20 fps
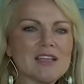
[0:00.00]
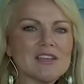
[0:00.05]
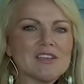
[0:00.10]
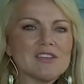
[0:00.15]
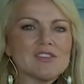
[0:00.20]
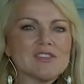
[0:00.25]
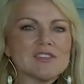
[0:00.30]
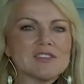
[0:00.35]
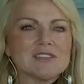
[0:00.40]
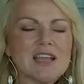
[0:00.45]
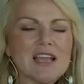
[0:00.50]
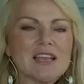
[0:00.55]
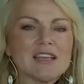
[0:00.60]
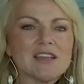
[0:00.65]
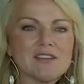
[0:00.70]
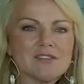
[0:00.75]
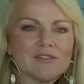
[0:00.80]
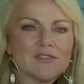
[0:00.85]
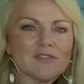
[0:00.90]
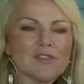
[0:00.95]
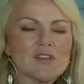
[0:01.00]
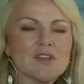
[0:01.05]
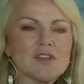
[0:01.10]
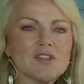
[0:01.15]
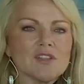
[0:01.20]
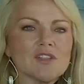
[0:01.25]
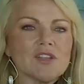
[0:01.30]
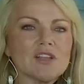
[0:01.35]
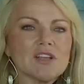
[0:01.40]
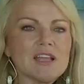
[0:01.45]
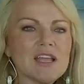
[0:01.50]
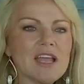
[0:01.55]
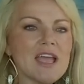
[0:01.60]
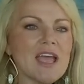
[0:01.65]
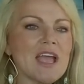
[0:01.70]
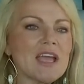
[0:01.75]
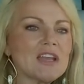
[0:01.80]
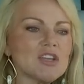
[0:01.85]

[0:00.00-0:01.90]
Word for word: You just kind of look ahead.